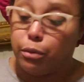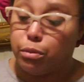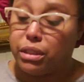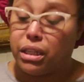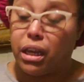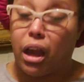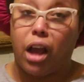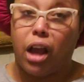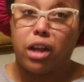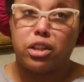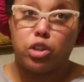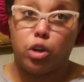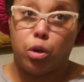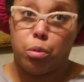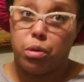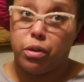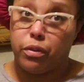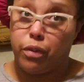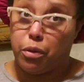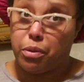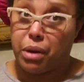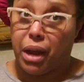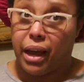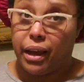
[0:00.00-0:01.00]
was in October
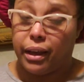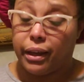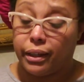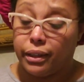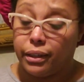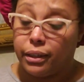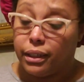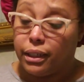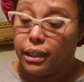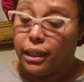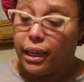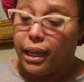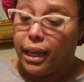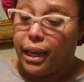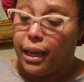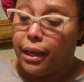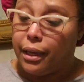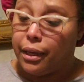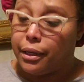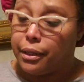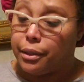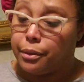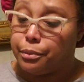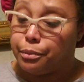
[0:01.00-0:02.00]
of 2009.
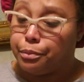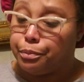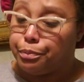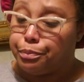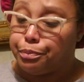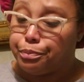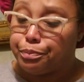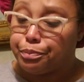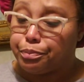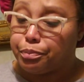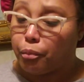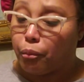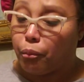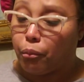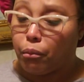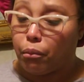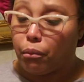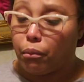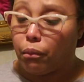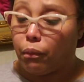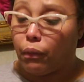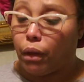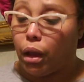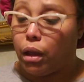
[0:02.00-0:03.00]
And
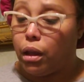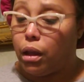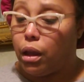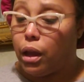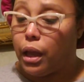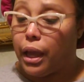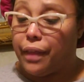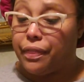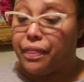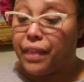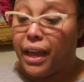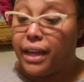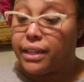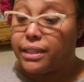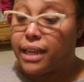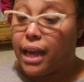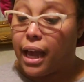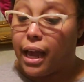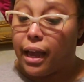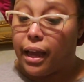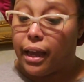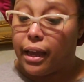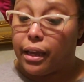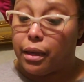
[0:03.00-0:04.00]
at that
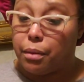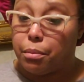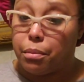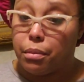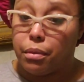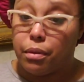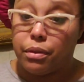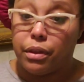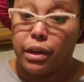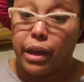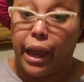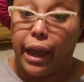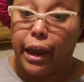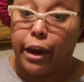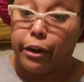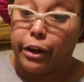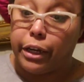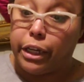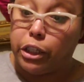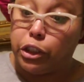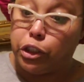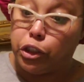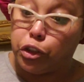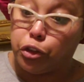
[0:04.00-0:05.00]
time, the
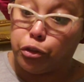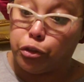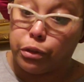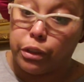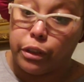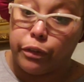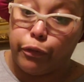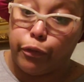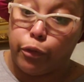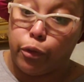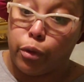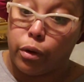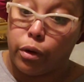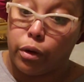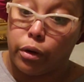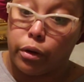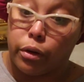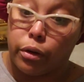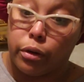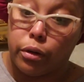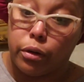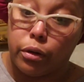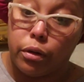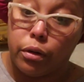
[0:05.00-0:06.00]
hair industry
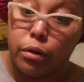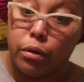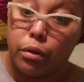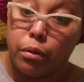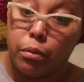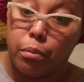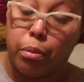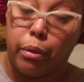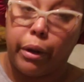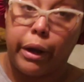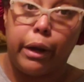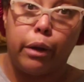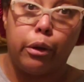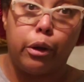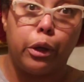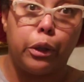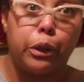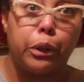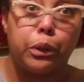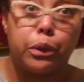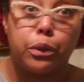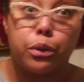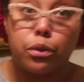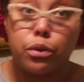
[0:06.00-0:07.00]
for brown
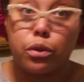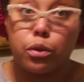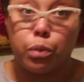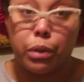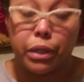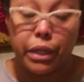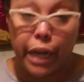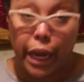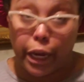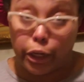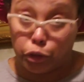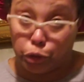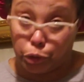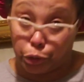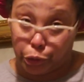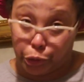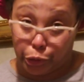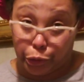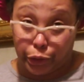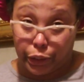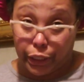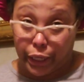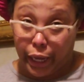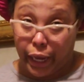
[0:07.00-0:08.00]
girls with natural
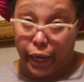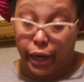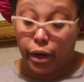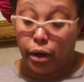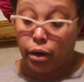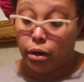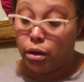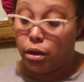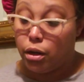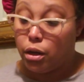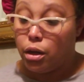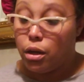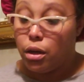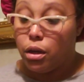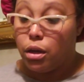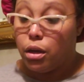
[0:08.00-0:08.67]
curly hair